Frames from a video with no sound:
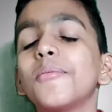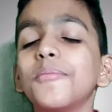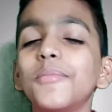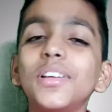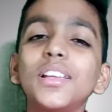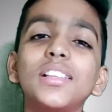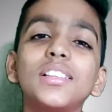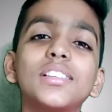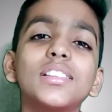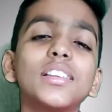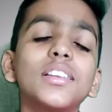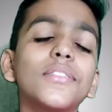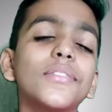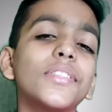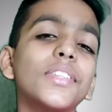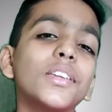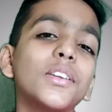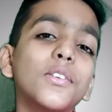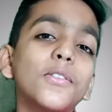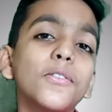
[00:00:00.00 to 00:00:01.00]
Means
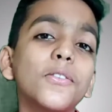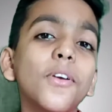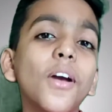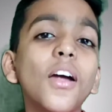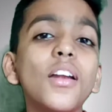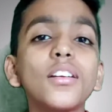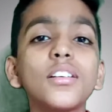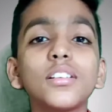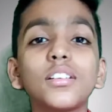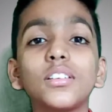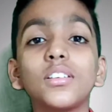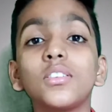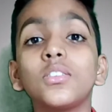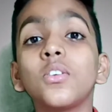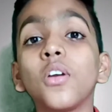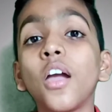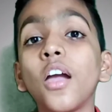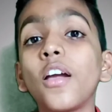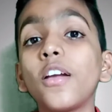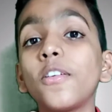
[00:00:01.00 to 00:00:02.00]
if you
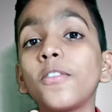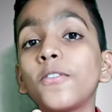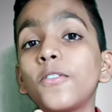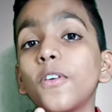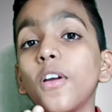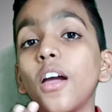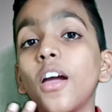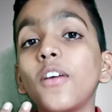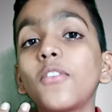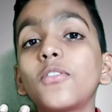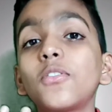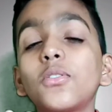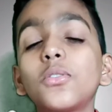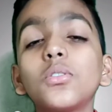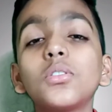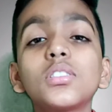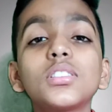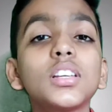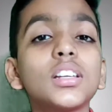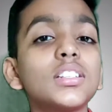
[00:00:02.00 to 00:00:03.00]
have
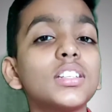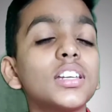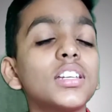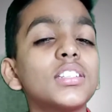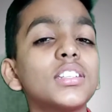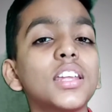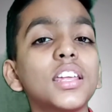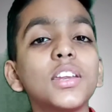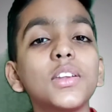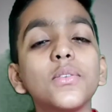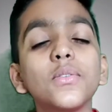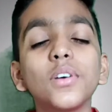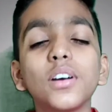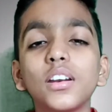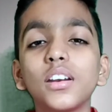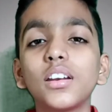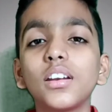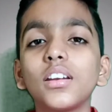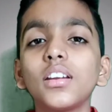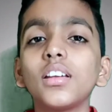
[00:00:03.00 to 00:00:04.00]
to suggest
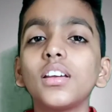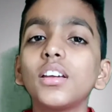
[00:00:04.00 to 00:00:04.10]
anyone,